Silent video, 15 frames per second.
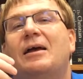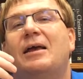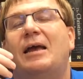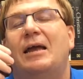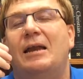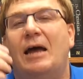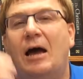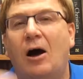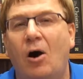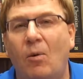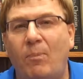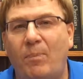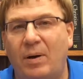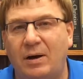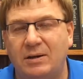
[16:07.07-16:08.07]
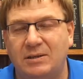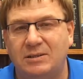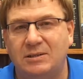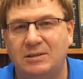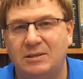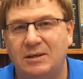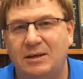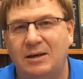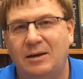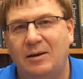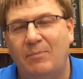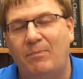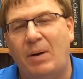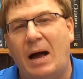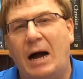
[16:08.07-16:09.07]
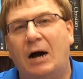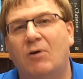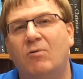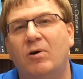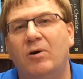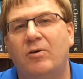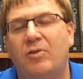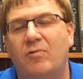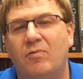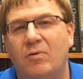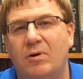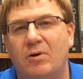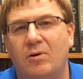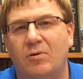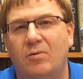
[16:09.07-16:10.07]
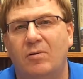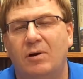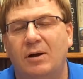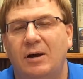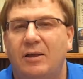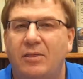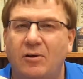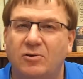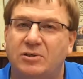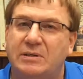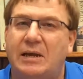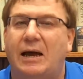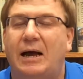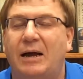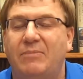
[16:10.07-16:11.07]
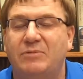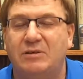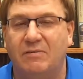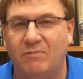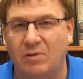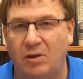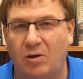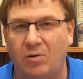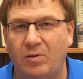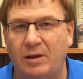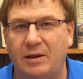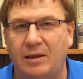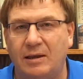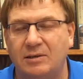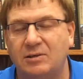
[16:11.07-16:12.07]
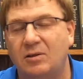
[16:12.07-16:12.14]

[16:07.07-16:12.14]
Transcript: can help us power through those times of loneliness,